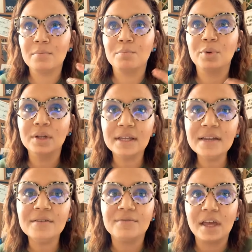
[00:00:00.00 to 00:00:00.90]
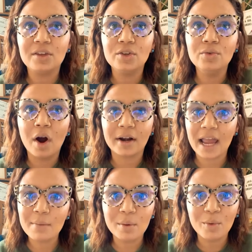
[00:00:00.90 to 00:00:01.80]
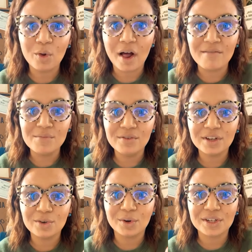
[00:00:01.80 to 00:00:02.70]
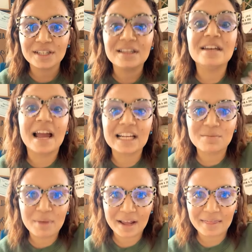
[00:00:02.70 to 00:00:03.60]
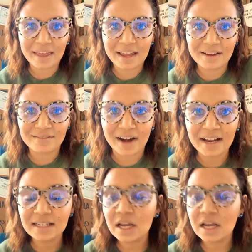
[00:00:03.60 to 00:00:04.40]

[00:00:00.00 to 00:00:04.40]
believe that you are capable of moving towards the next big thing, right?